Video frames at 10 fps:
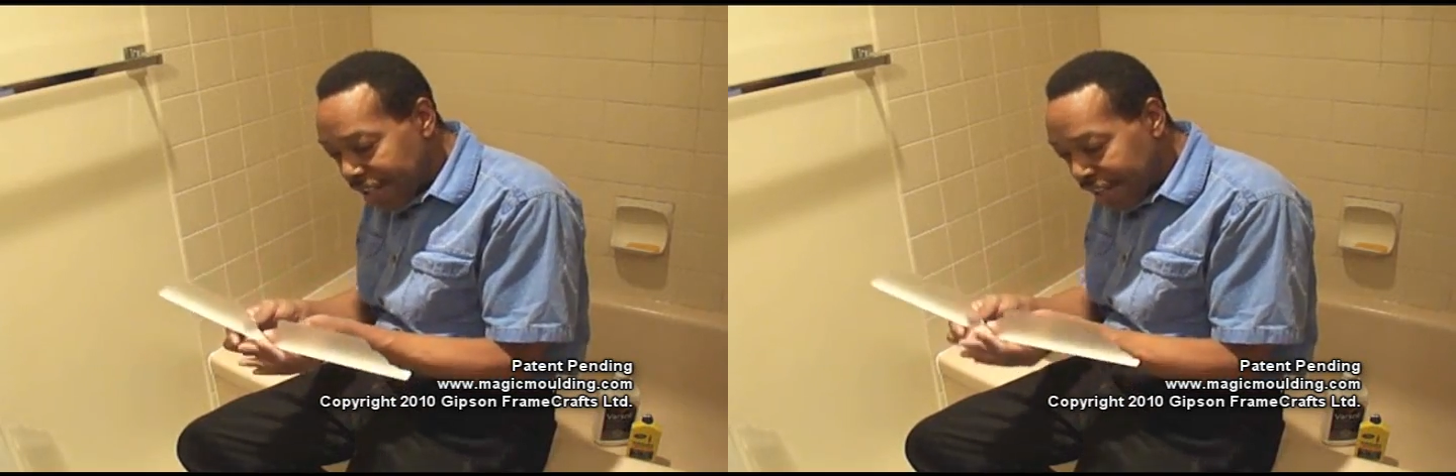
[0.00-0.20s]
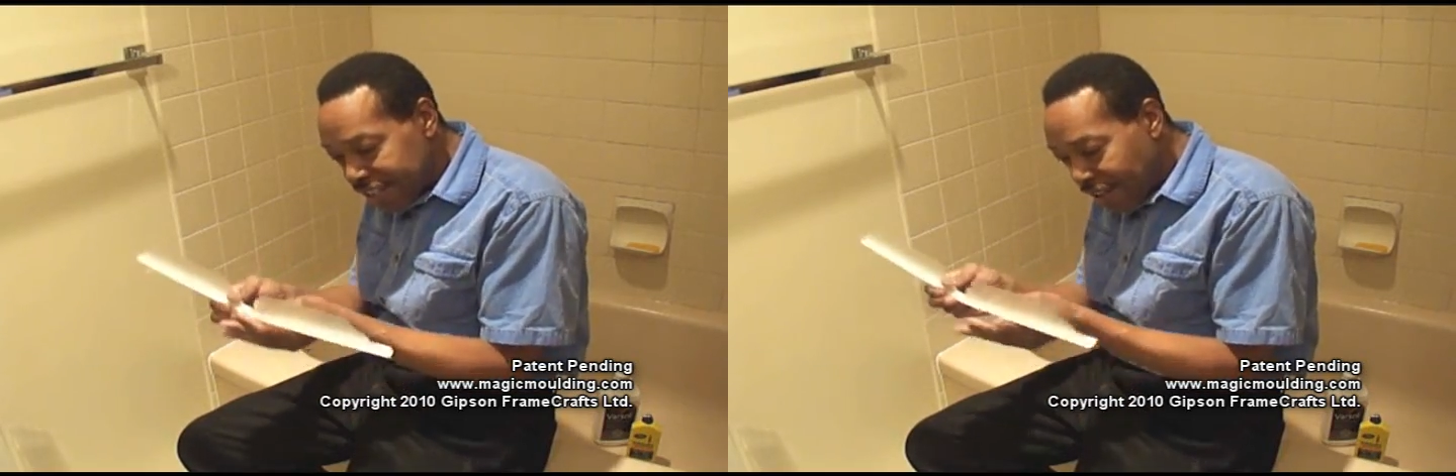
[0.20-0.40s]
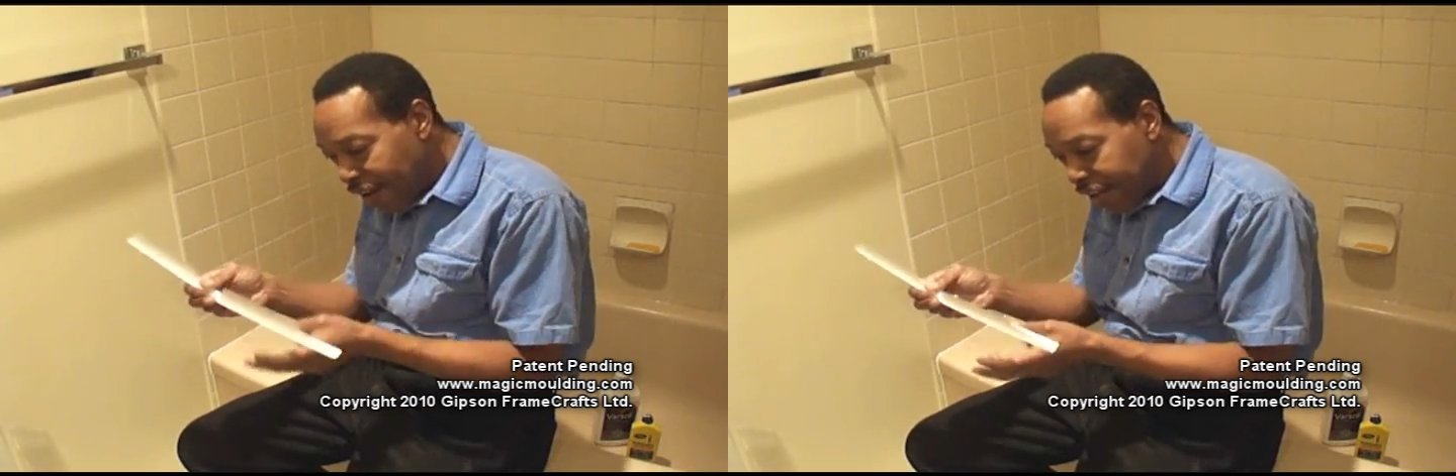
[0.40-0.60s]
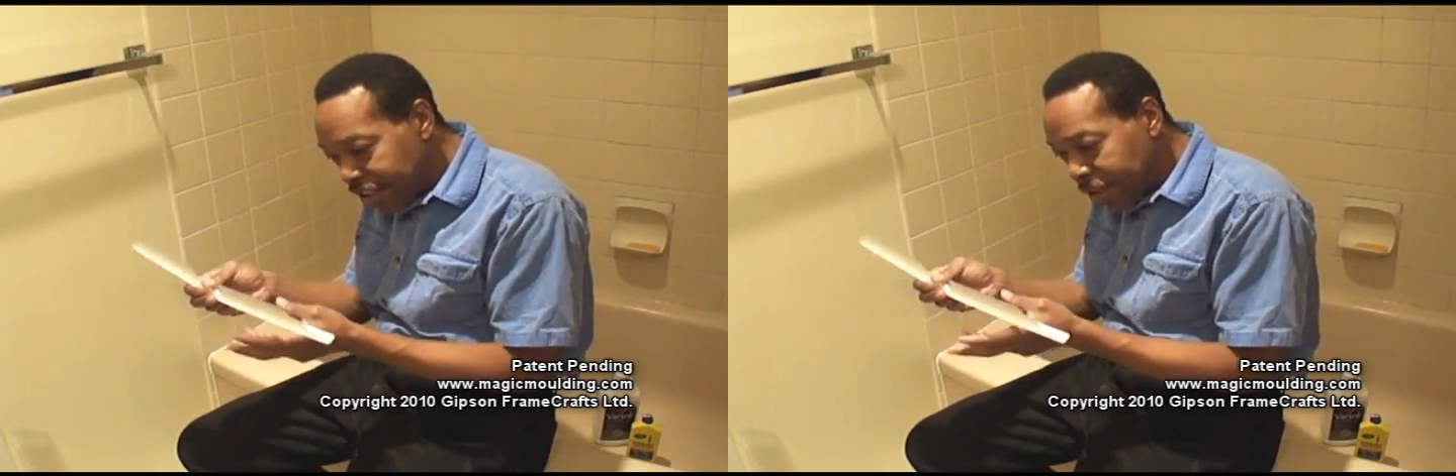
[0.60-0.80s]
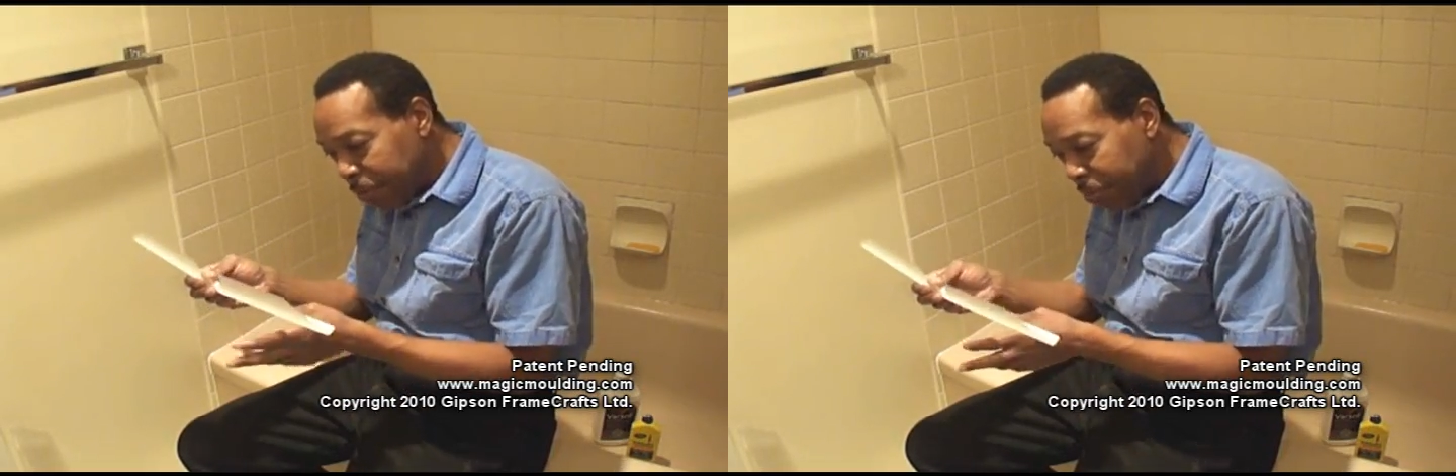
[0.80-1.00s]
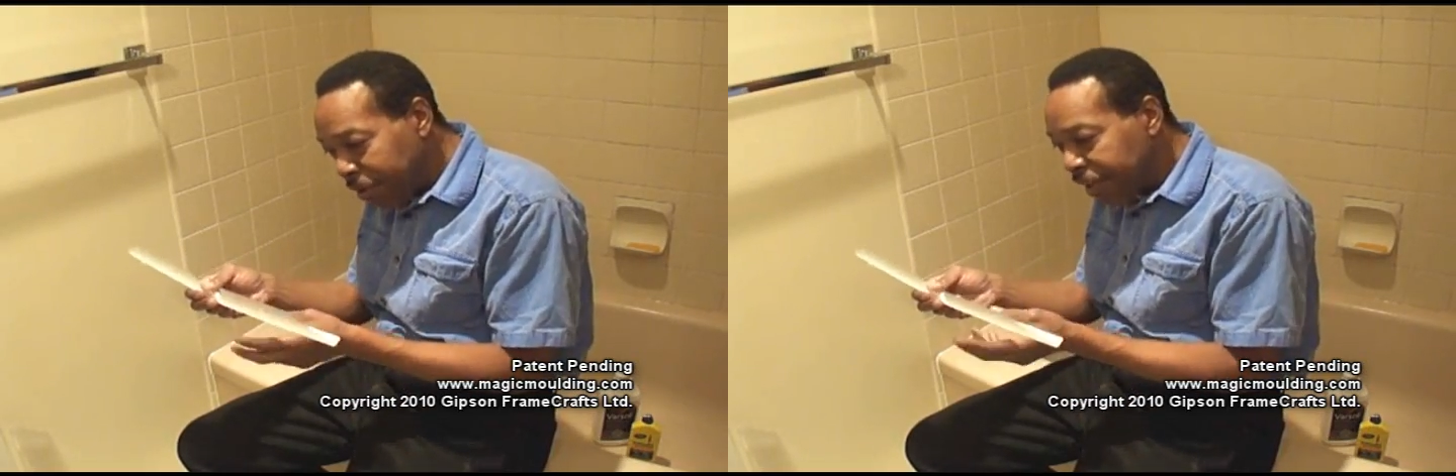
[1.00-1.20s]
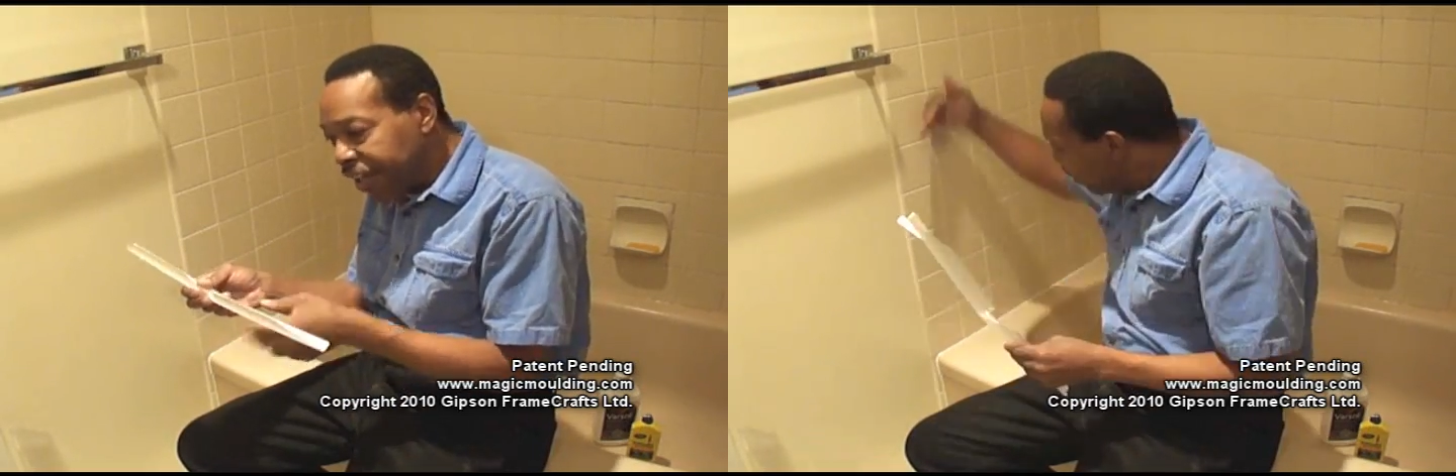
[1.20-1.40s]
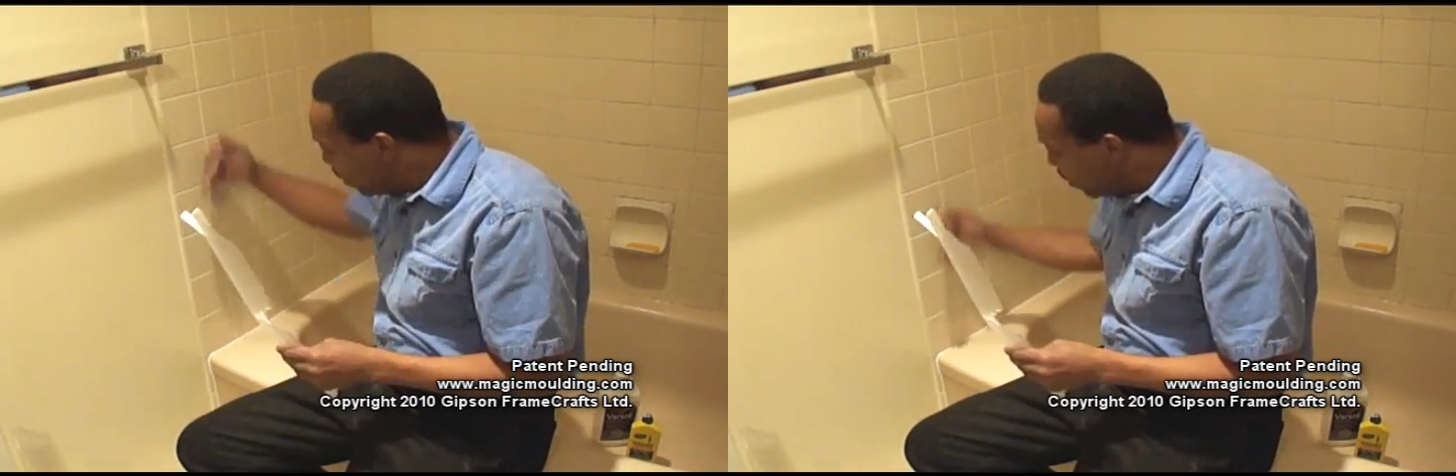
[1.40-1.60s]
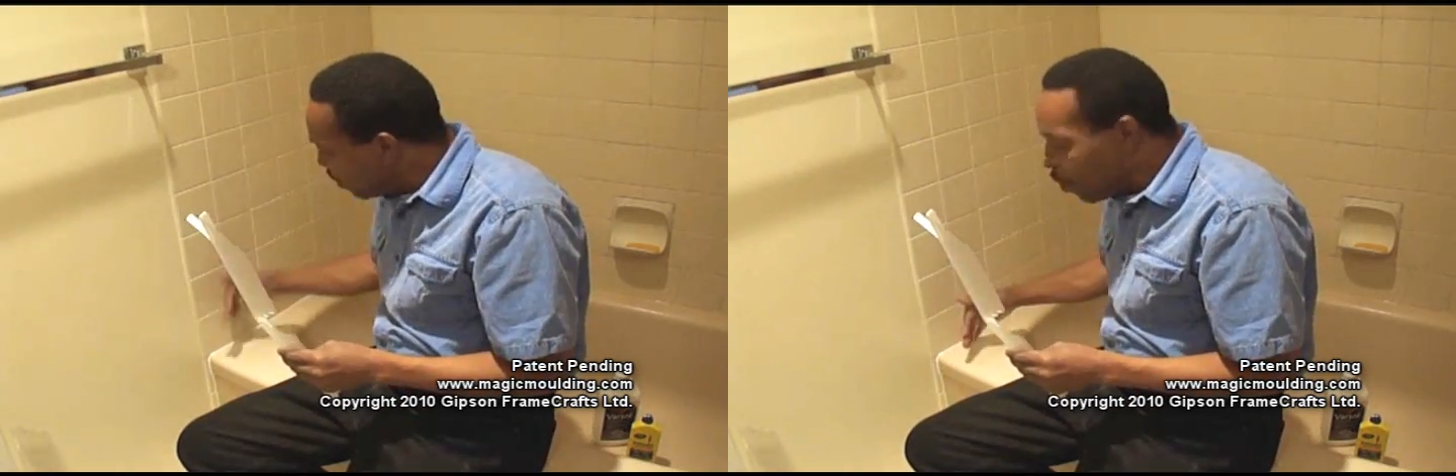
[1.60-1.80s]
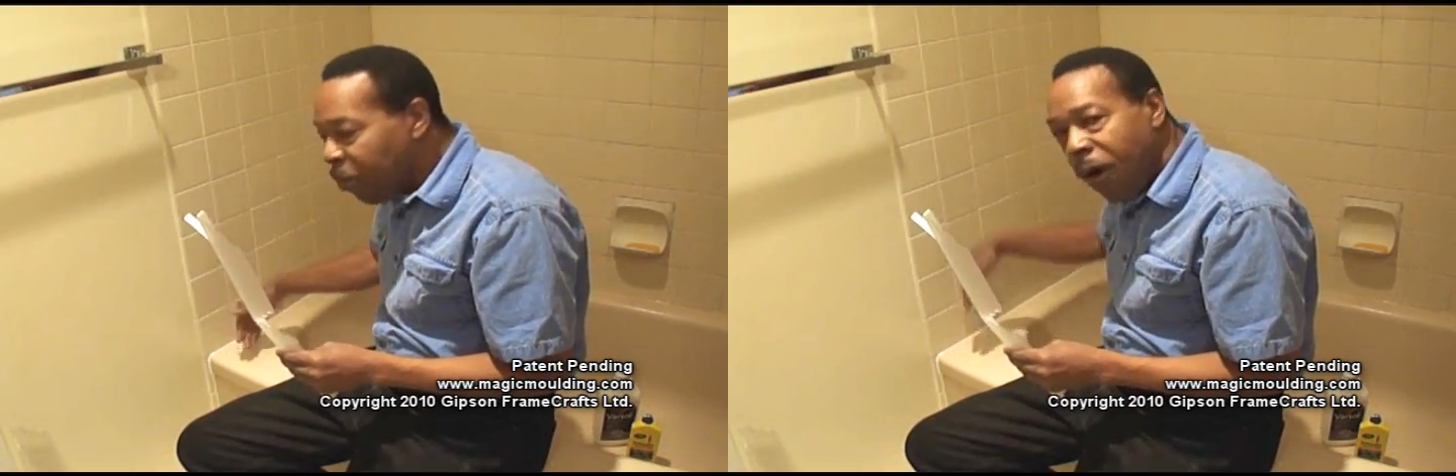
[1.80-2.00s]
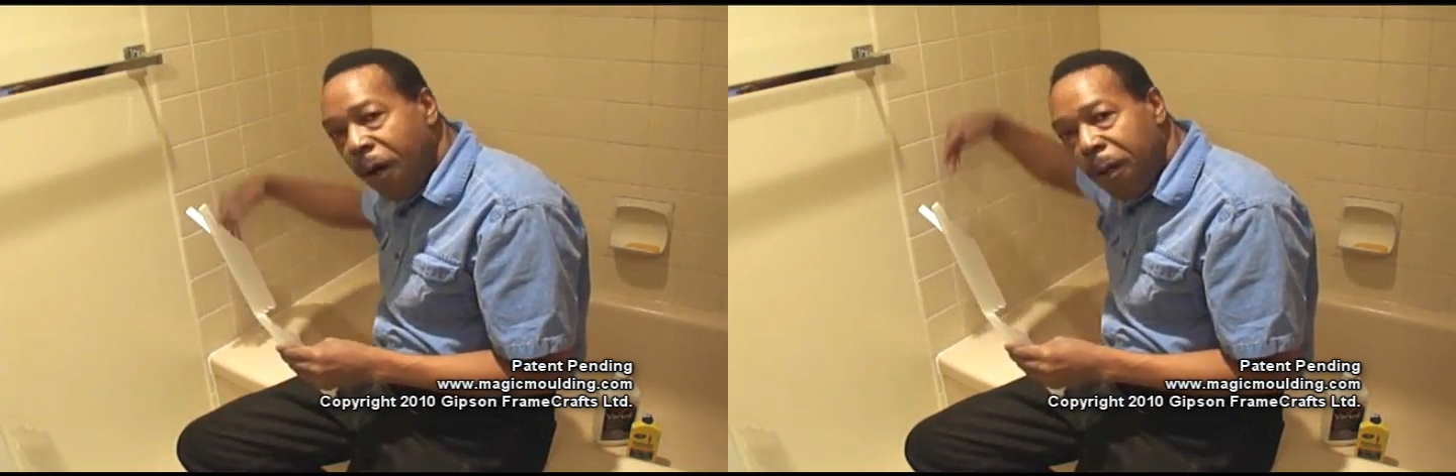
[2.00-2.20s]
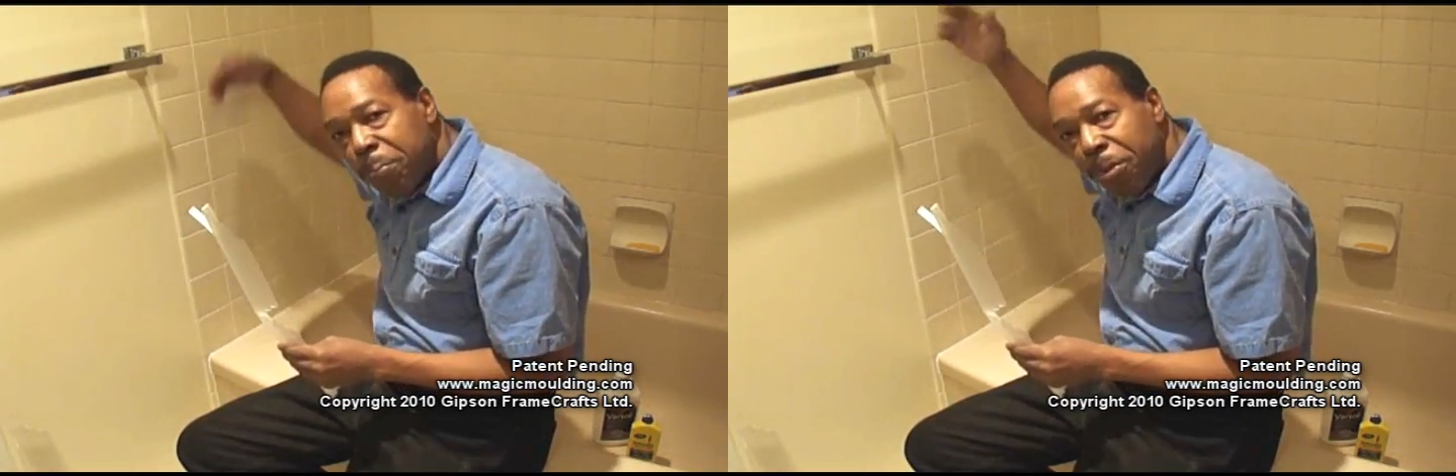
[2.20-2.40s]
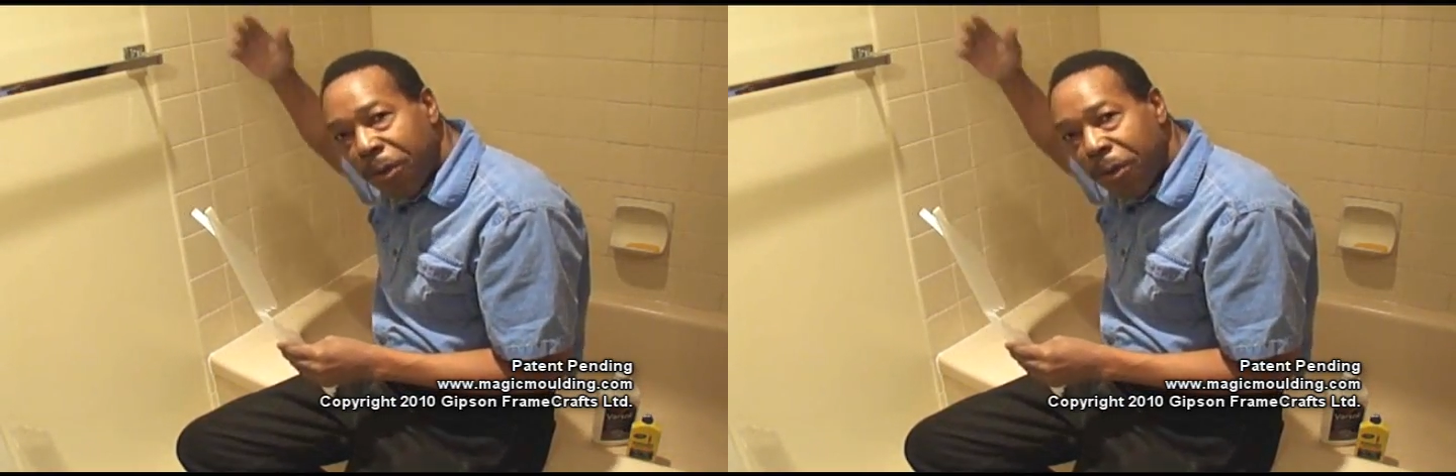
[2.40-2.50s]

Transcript: As long as you put the wall